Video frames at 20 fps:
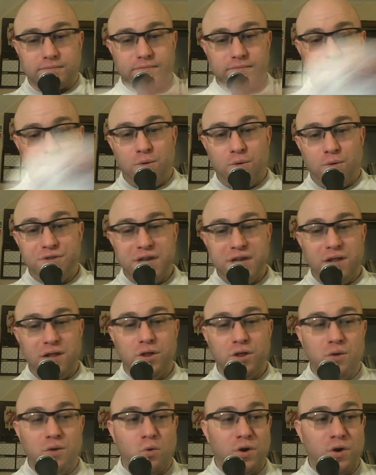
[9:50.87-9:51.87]
And we'll take a look
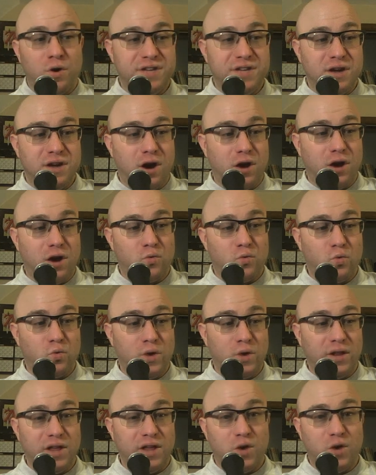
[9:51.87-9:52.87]
at the warranty card
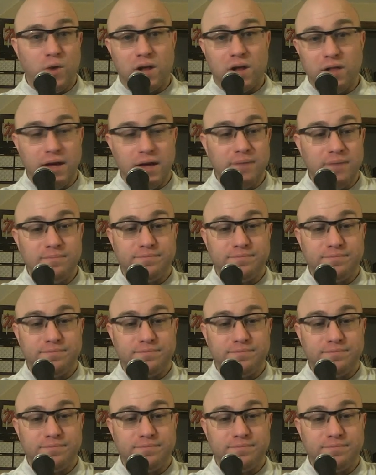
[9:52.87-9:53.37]
really quickly.